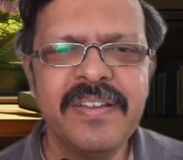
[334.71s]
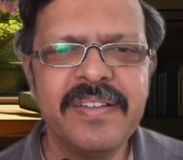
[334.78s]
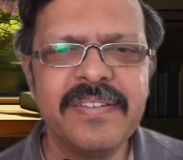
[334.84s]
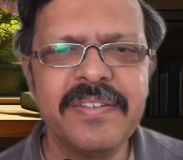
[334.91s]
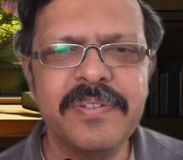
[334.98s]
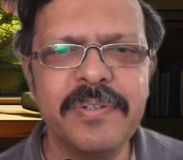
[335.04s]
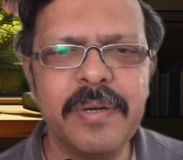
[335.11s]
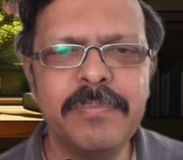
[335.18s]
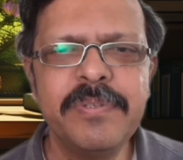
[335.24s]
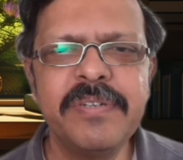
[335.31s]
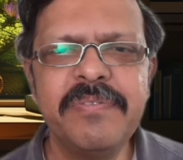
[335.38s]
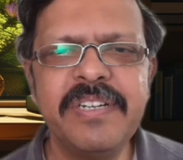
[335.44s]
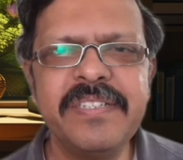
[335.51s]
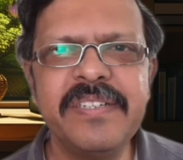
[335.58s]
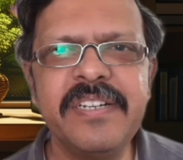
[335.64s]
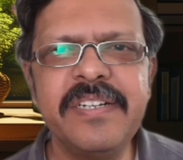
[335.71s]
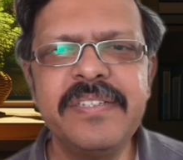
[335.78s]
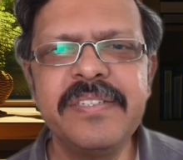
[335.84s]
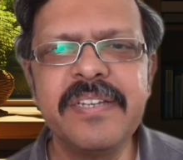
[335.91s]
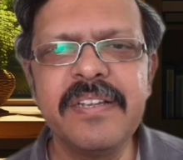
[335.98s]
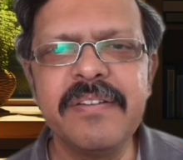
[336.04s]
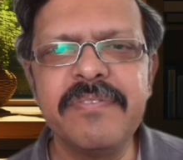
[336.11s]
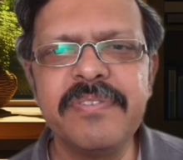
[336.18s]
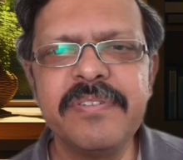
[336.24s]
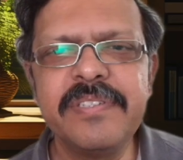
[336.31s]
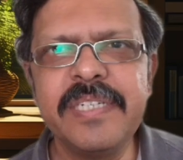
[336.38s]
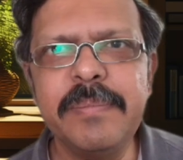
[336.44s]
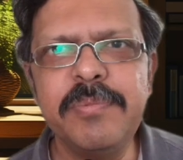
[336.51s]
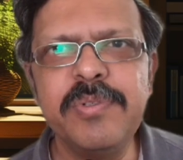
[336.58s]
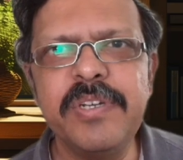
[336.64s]
So observation itself
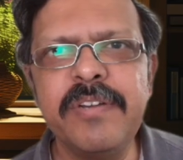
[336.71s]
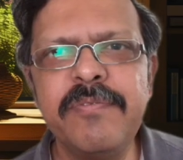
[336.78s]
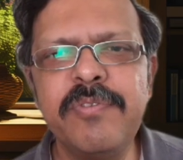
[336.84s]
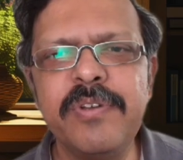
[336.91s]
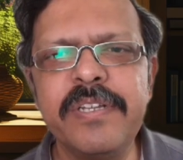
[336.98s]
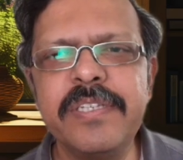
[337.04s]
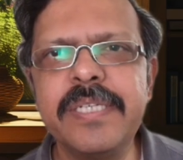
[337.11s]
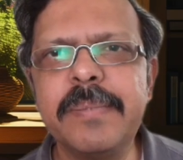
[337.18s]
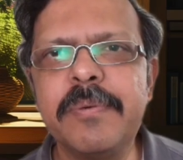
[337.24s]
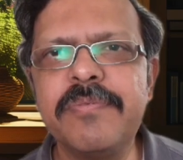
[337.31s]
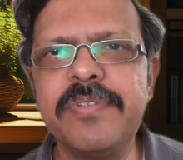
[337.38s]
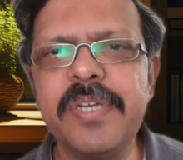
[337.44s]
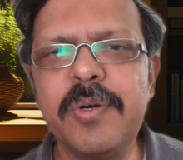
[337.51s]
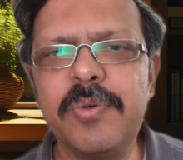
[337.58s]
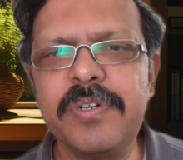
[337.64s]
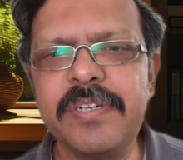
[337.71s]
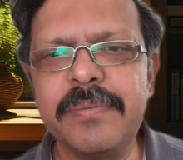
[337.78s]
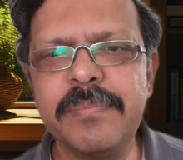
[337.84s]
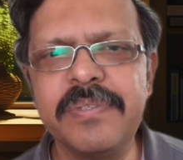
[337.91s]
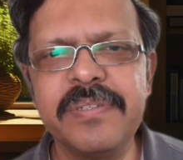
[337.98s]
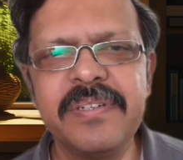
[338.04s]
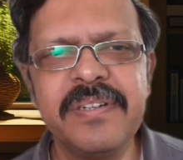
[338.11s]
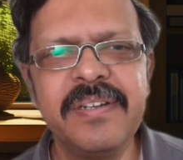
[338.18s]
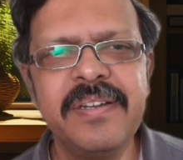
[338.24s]
seemed to influence some of the outcomes.